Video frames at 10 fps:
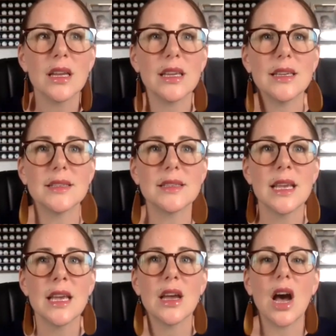
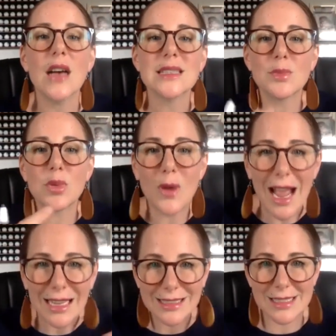is us
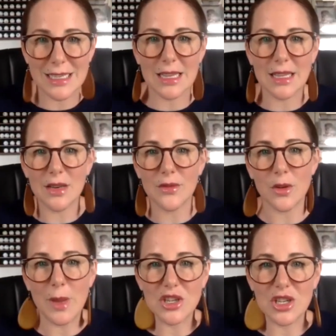practicing the
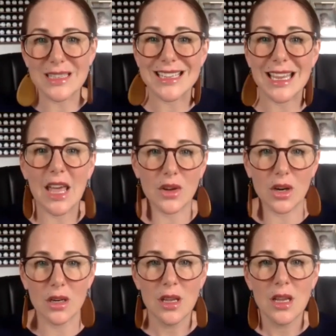information together.